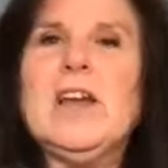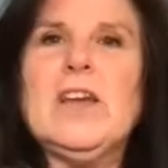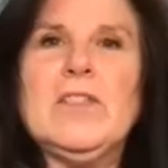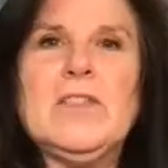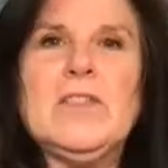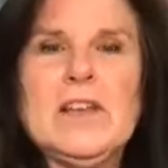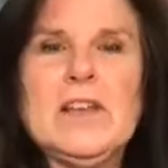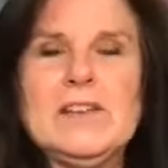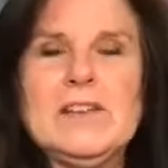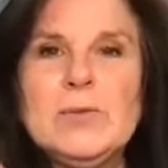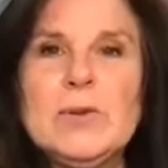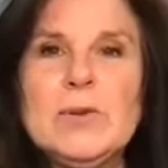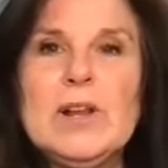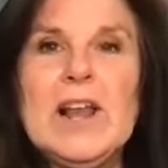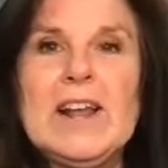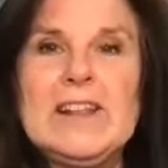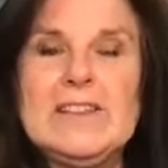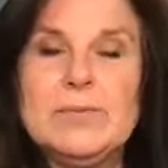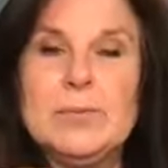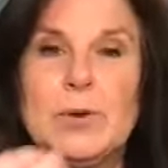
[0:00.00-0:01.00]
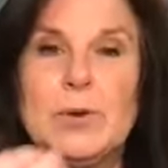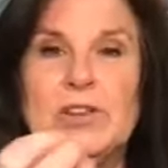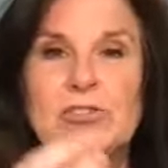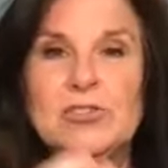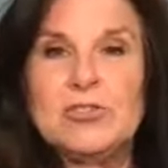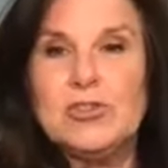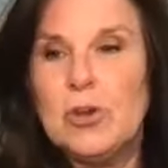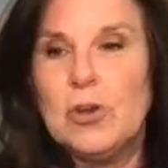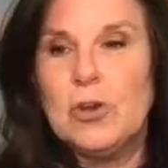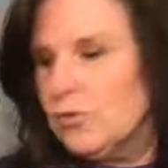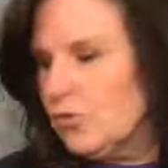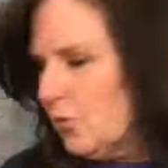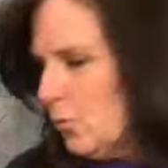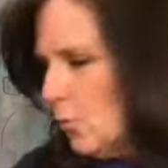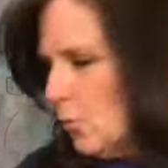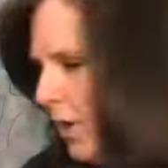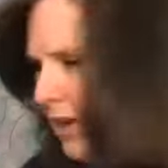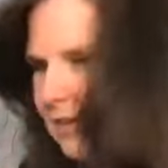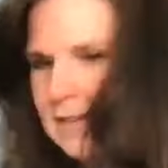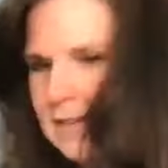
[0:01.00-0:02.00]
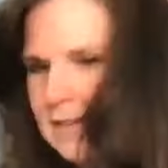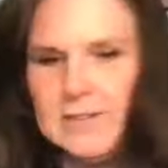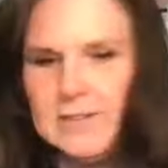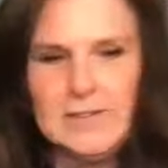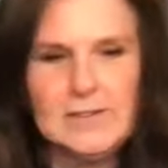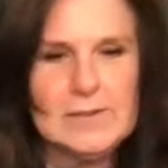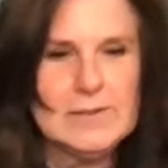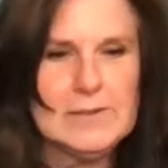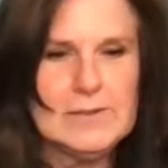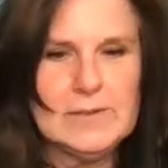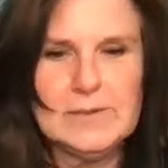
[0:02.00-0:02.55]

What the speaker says: Israelites were his chosen ones.